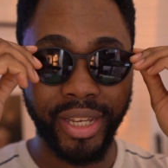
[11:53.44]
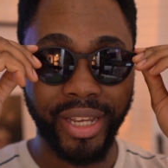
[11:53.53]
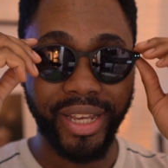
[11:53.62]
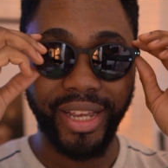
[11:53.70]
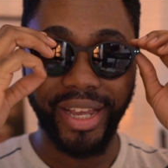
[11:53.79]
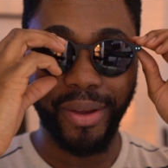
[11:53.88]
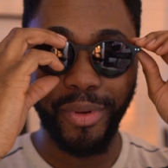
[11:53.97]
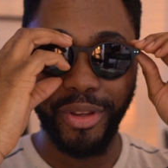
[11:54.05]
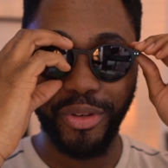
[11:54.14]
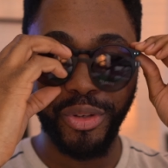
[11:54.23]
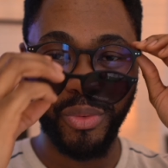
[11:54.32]
I mean,
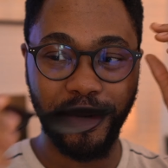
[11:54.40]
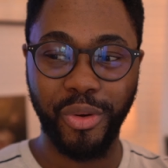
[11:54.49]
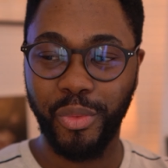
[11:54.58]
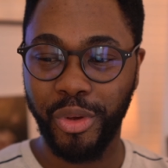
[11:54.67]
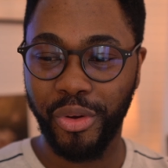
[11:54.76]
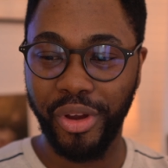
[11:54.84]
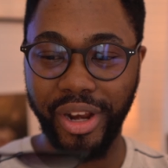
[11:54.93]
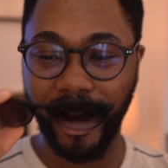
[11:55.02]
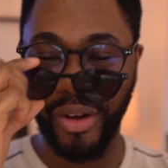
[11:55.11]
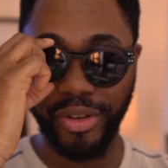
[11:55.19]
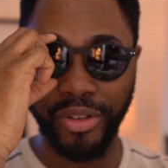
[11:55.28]
just you're going out,
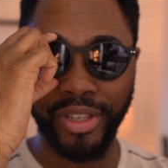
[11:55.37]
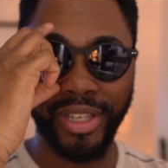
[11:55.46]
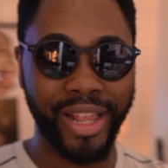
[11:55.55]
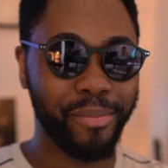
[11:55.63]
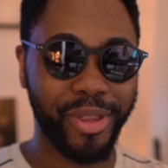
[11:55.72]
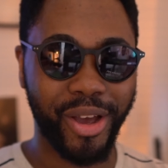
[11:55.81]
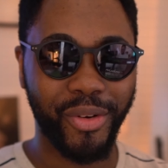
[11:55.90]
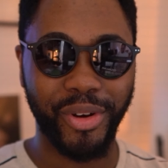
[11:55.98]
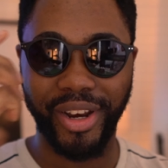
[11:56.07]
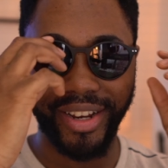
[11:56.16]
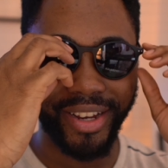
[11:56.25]
you just slap that one.
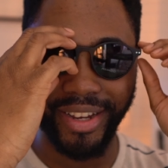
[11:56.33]
It's